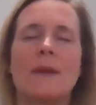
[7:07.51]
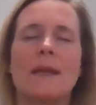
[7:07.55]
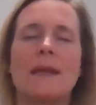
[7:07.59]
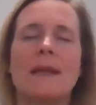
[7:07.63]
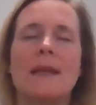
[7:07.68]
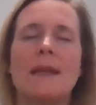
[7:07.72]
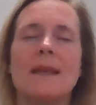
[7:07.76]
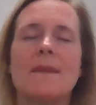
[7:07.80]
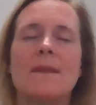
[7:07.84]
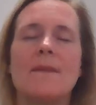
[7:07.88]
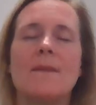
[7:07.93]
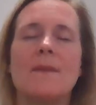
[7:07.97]
We
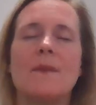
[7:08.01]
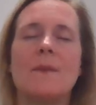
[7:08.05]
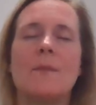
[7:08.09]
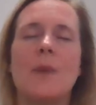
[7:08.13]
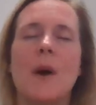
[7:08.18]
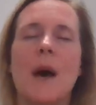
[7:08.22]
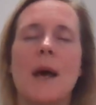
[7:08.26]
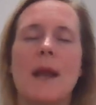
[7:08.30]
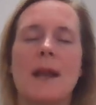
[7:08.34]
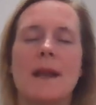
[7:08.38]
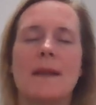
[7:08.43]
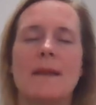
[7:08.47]
give the
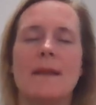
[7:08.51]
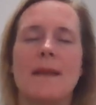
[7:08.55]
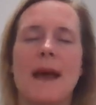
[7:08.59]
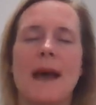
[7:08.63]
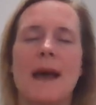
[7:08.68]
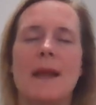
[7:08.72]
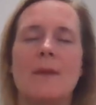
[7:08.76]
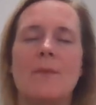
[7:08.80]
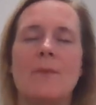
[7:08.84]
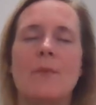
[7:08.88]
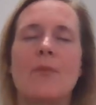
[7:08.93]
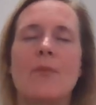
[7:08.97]
body
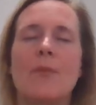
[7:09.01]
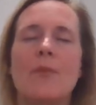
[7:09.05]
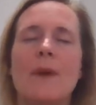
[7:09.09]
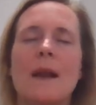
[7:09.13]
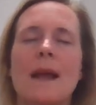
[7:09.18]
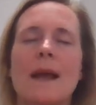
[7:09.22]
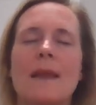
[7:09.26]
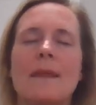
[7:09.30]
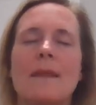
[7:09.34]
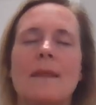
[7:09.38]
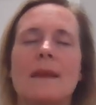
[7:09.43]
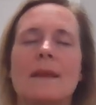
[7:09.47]
that
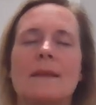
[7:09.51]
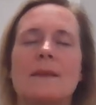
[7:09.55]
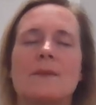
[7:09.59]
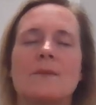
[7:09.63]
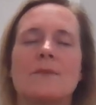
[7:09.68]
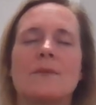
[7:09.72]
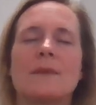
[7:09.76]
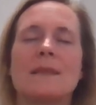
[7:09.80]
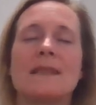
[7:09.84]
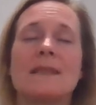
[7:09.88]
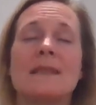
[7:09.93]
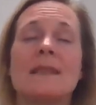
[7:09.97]
breath as
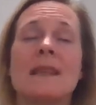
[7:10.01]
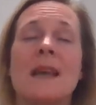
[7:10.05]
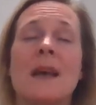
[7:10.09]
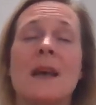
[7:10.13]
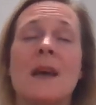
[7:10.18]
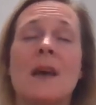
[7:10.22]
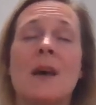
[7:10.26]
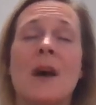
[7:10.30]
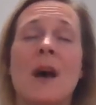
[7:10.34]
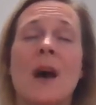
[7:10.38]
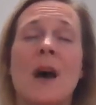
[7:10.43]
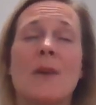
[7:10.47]

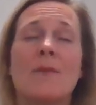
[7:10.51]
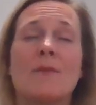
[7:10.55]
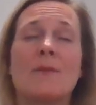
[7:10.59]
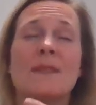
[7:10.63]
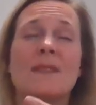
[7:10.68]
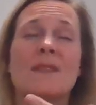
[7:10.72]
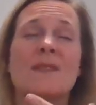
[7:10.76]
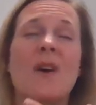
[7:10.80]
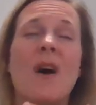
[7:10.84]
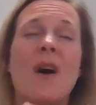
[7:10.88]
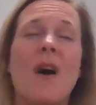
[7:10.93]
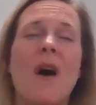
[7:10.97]
a
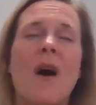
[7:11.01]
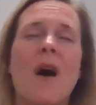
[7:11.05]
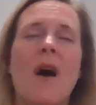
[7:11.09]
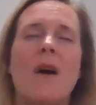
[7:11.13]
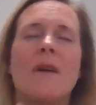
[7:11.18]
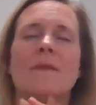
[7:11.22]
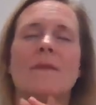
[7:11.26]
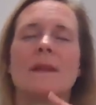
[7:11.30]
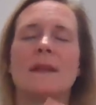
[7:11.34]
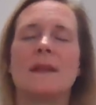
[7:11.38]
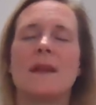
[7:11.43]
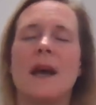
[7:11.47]

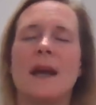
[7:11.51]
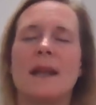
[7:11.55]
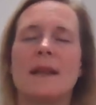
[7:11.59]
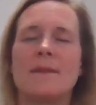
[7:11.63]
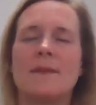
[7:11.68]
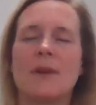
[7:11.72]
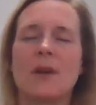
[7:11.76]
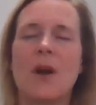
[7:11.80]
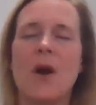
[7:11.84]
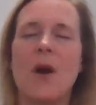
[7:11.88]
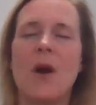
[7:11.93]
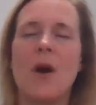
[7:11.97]
resolve and kind
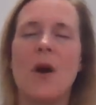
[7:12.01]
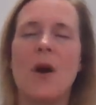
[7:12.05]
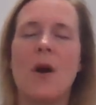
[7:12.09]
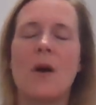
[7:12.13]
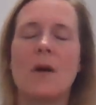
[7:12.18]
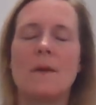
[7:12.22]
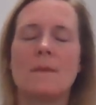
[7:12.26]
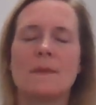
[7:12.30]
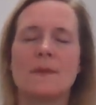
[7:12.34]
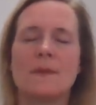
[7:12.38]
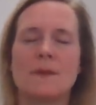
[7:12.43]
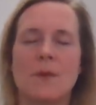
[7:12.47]
of a
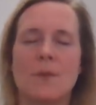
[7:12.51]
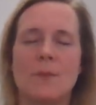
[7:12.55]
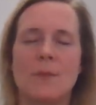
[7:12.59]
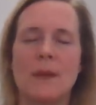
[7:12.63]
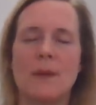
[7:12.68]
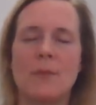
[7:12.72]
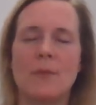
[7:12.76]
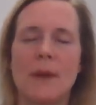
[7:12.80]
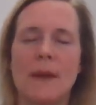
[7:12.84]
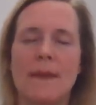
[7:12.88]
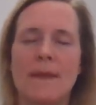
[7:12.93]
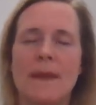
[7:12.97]
calm. So
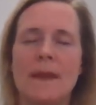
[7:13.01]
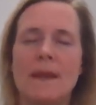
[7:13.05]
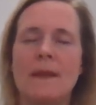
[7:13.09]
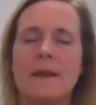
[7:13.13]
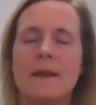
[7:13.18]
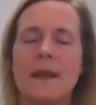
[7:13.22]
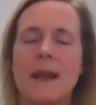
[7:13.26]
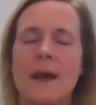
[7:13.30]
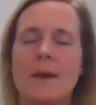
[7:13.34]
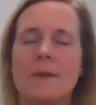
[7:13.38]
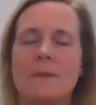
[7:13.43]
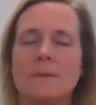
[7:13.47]
big breath in
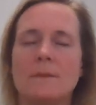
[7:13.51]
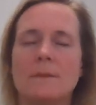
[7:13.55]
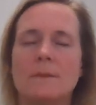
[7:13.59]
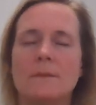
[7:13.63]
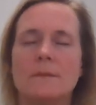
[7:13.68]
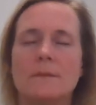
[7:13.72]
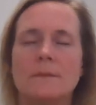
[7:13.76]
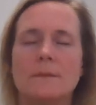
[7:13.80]
and out.